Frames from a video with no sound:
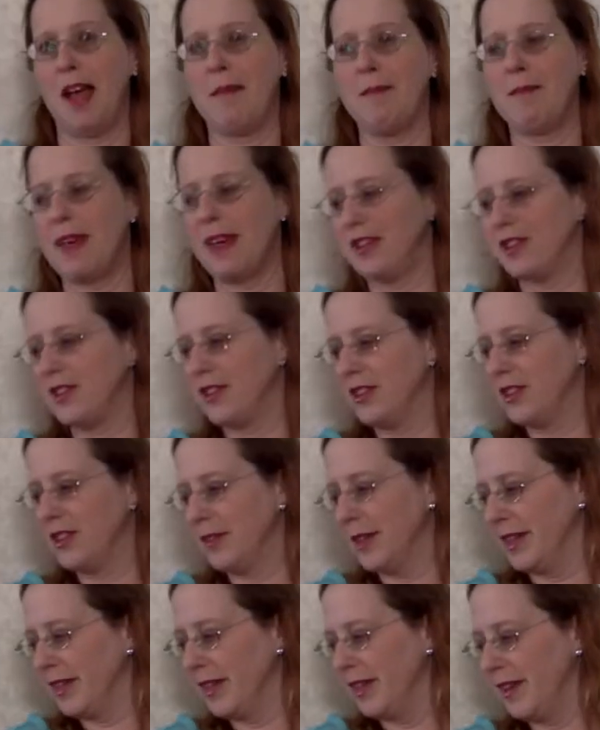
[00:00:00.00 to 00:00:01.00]
managed to do
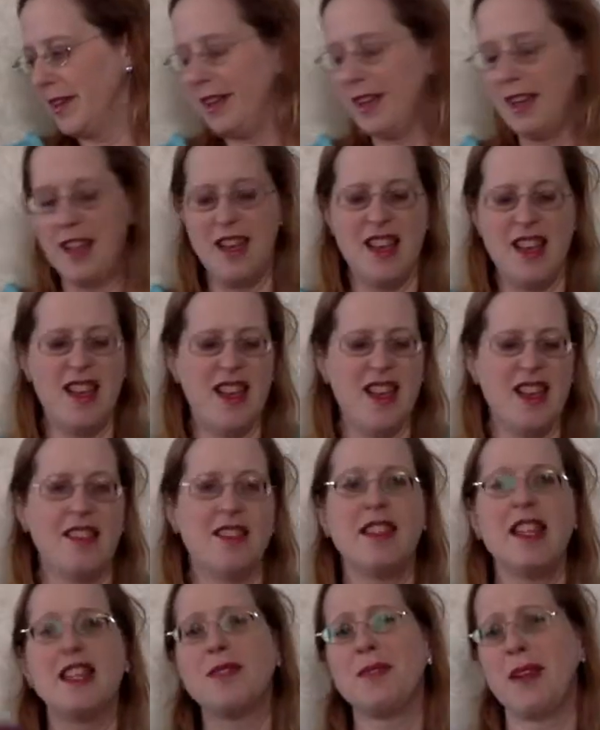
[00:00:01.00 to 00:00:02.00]
it.
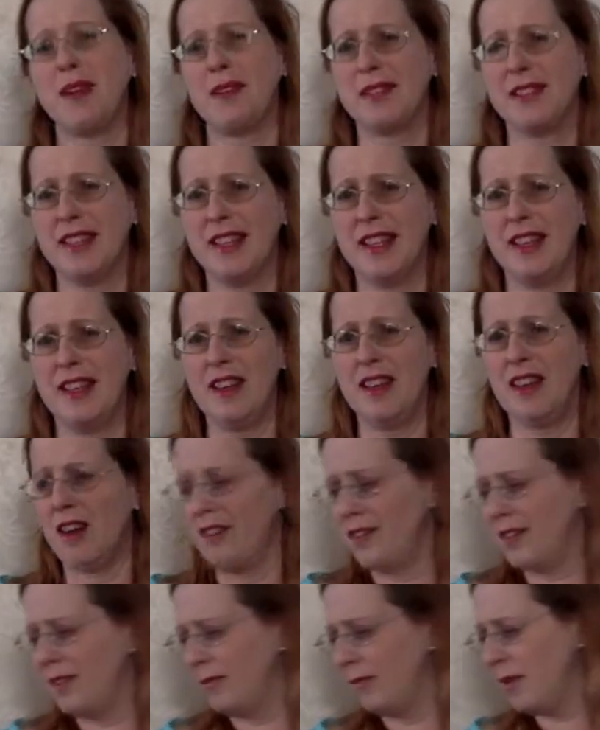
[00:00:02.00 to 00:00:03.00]
So that's what I was thinking
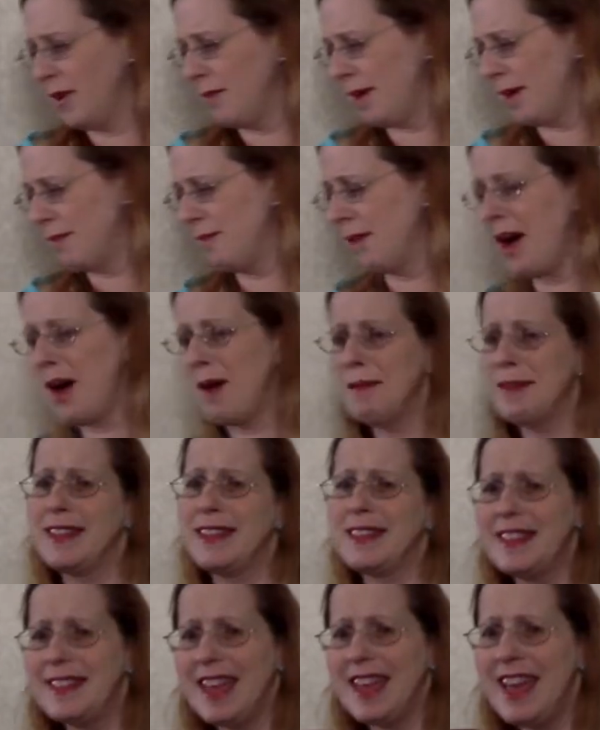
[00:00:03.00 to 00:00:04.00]
of. What my mom
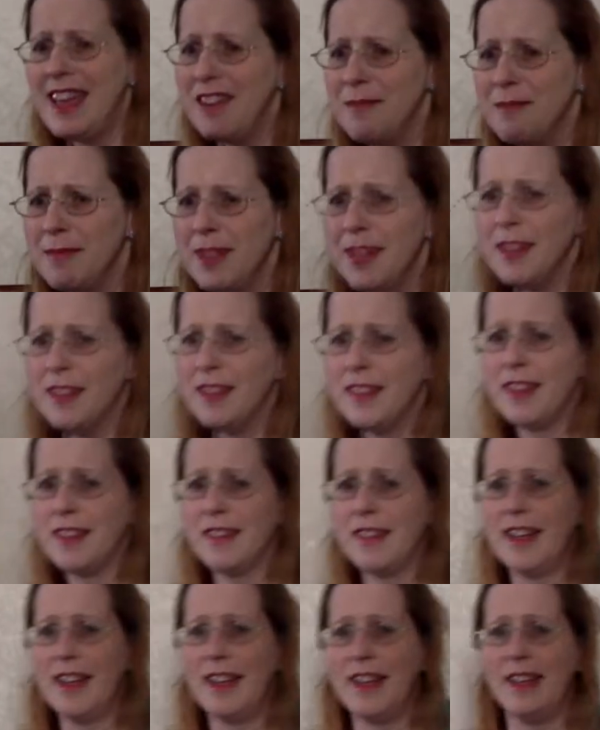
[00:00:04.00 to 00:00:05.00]
gave me on the
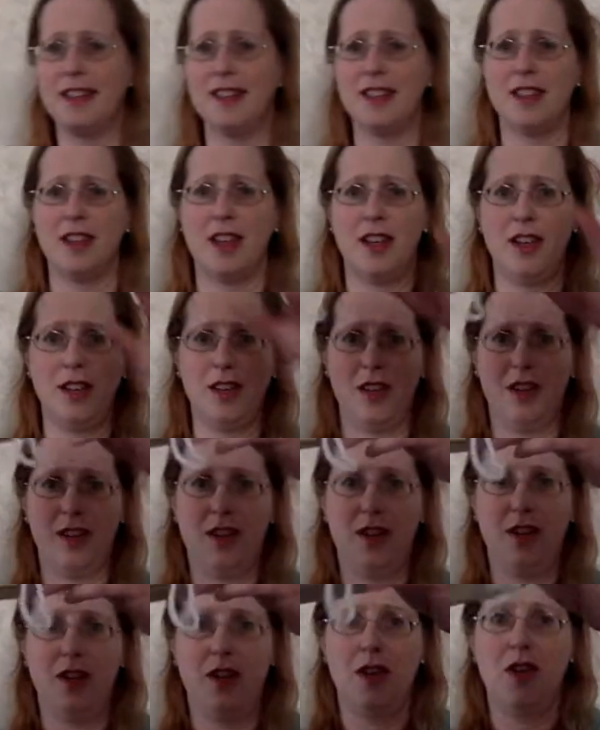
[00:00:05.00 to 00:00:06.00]
other hand
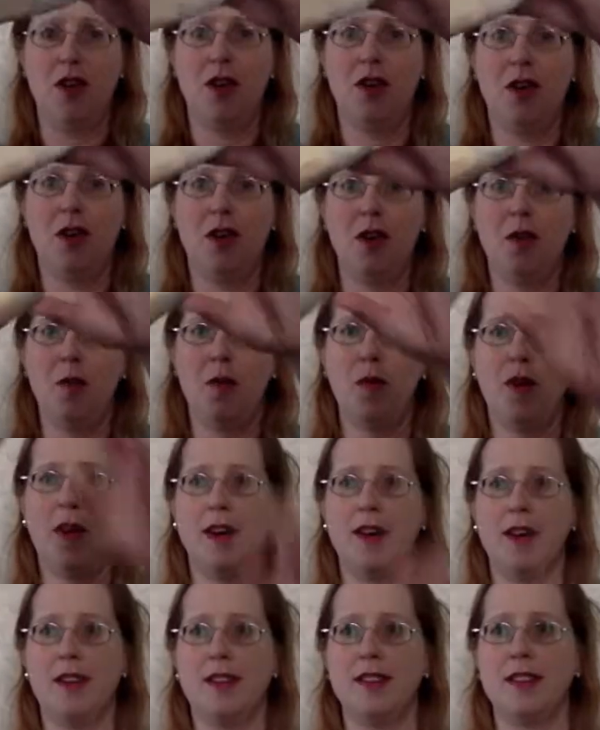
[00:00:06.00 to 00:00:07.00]

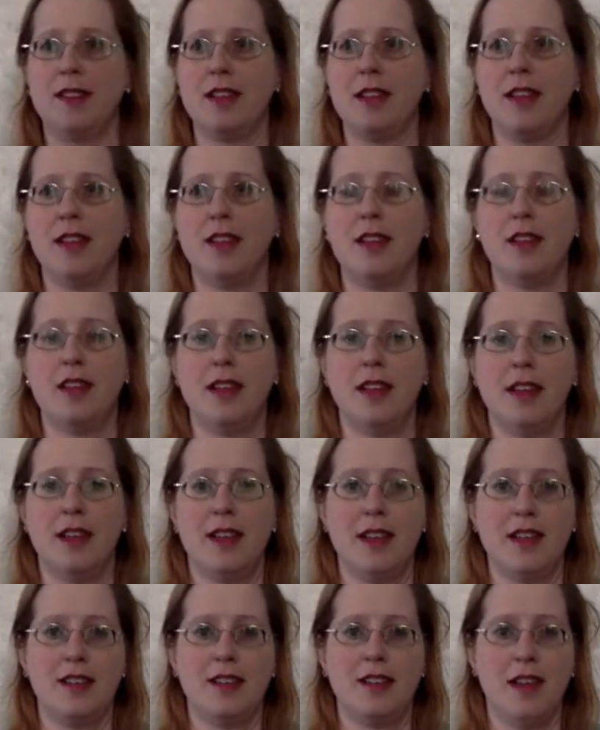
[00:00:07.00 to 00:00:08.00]
was
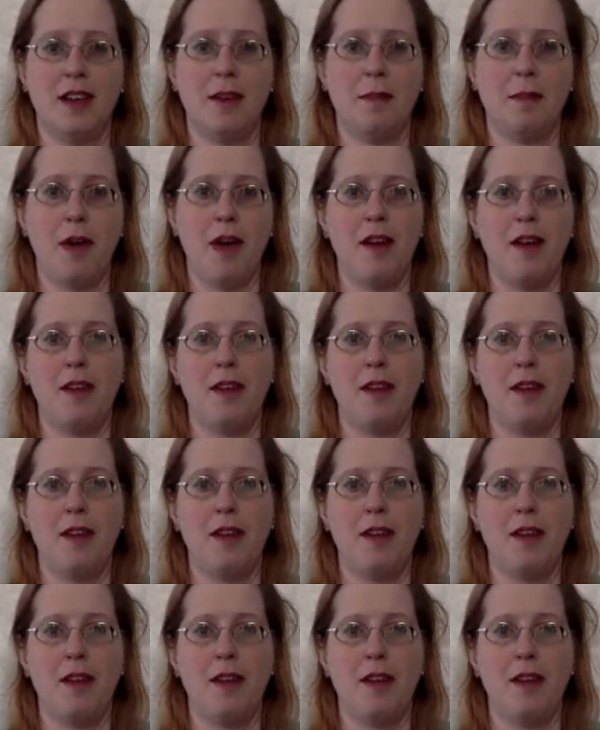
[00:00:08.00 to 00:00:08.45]
some